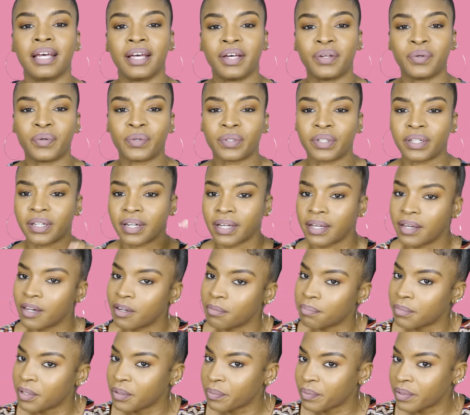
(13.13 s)
in order to
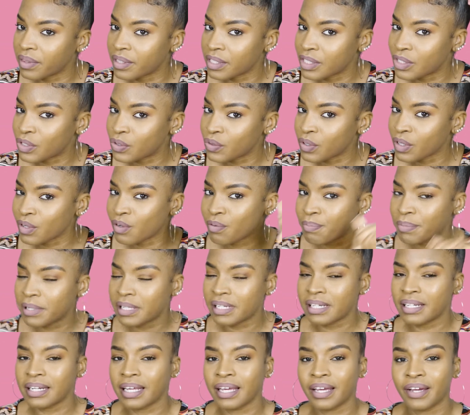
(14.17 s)
help me with this struggle
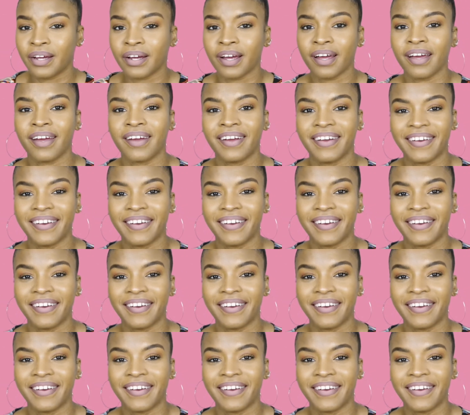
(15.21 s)
bun here.